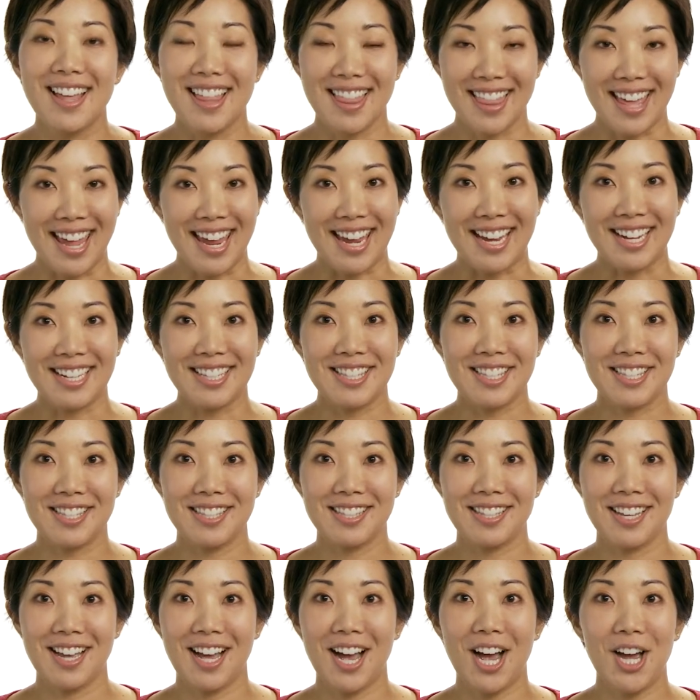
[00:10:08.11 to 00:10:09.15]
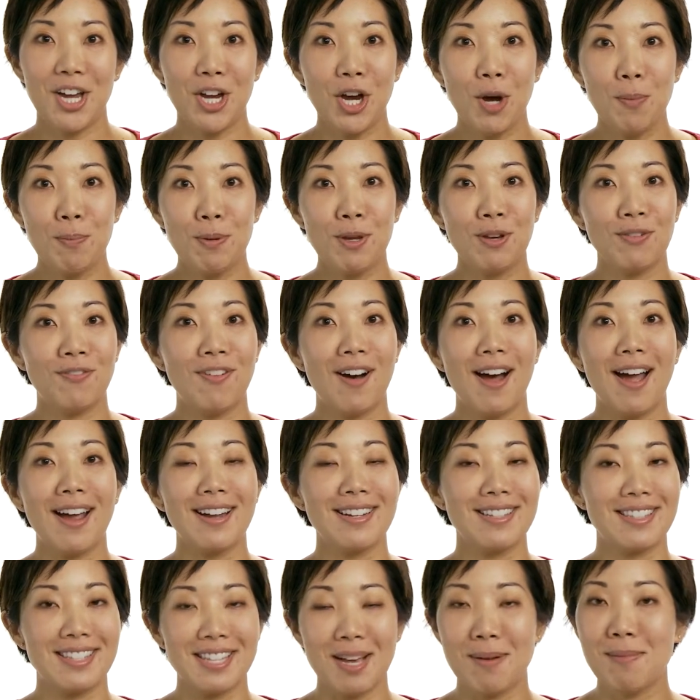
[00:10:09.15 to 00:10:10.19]
Thanks. I hope you
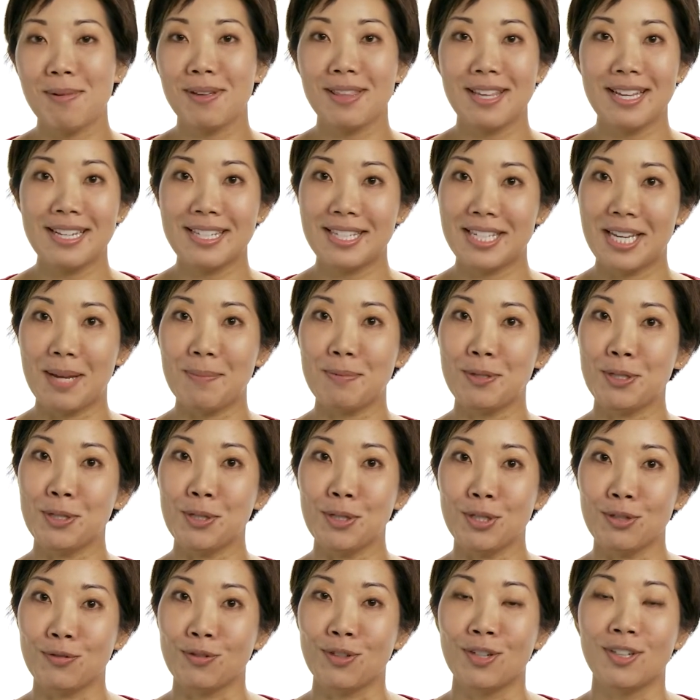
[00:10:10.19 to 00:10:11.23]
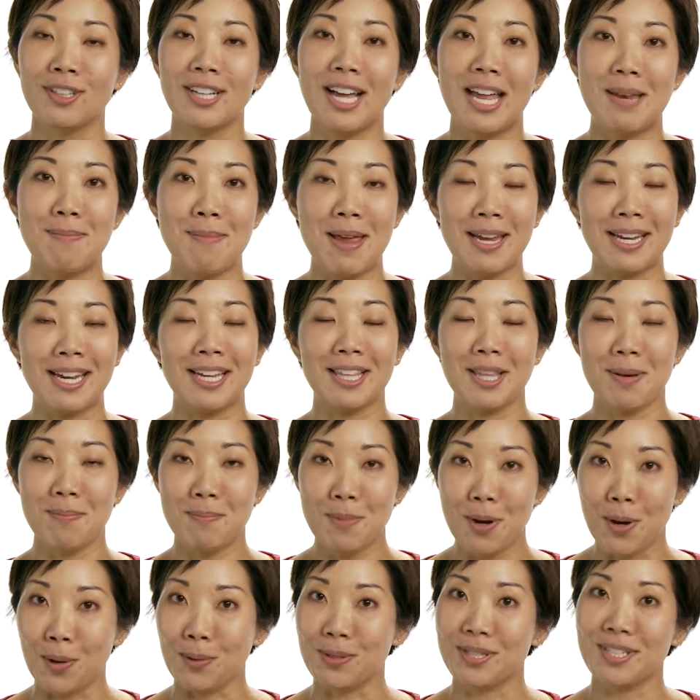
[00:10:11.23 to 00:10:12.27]
find some of these tips useful in making the
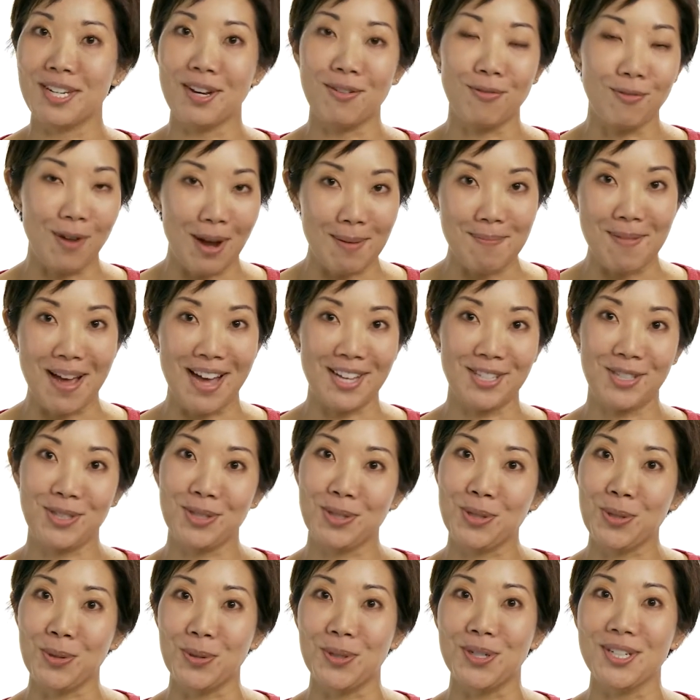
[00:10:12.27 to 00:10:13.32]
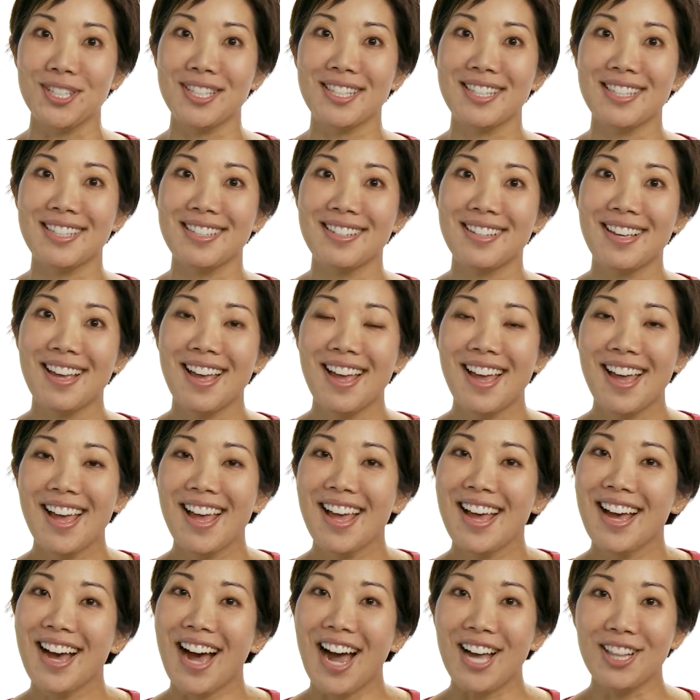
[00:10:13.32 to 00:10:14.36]
most of Webmaster tools.
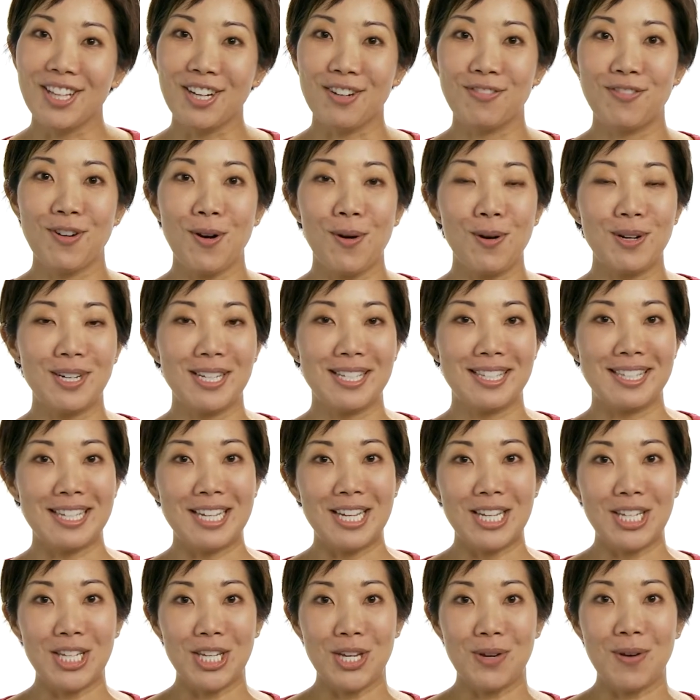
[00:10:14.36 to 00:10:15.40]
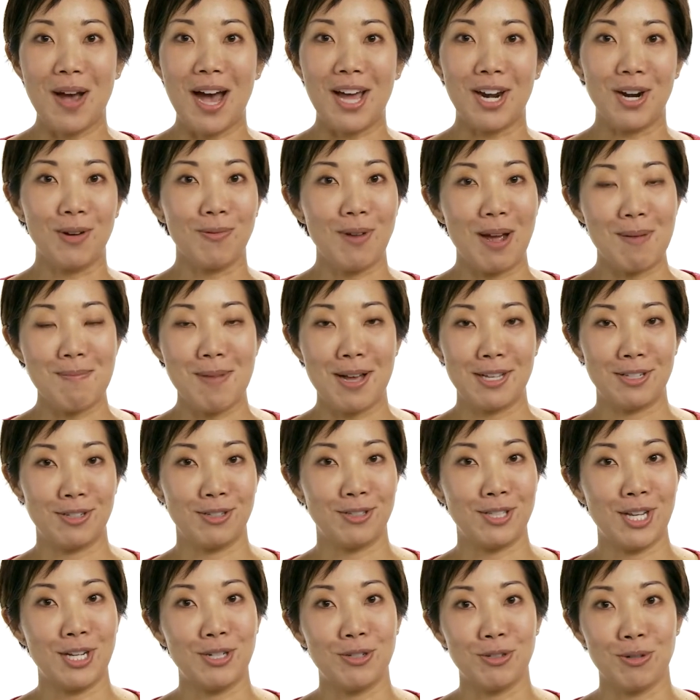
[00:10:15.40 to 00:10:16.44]
I look forward to seeing you at our Webmaster
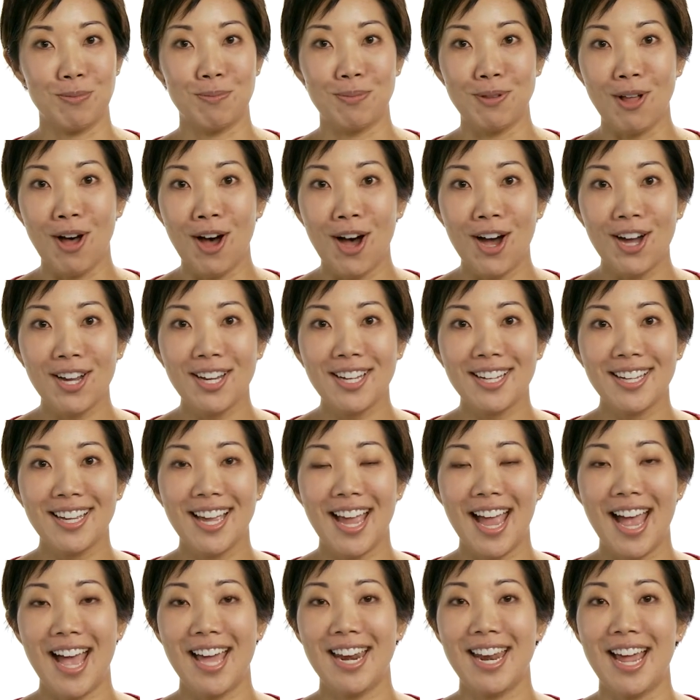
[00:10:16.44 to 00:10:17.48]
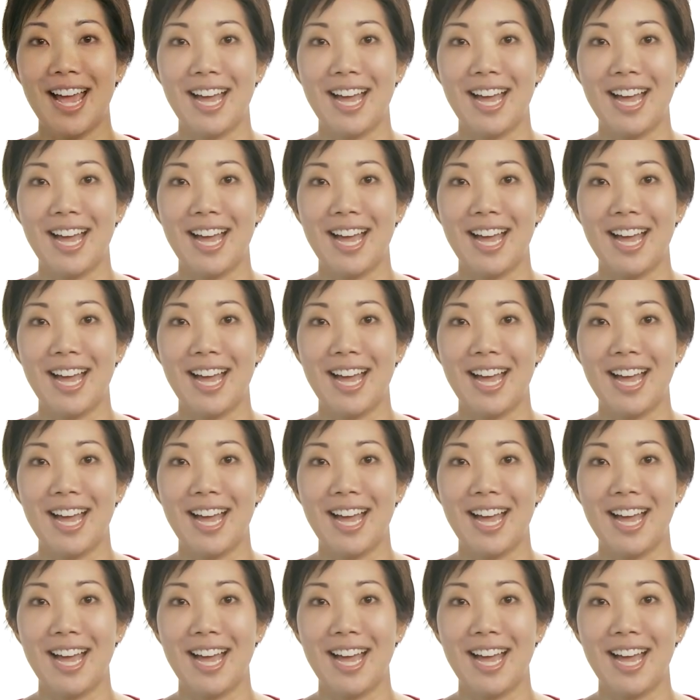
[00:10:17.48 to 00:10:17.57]
Central blog and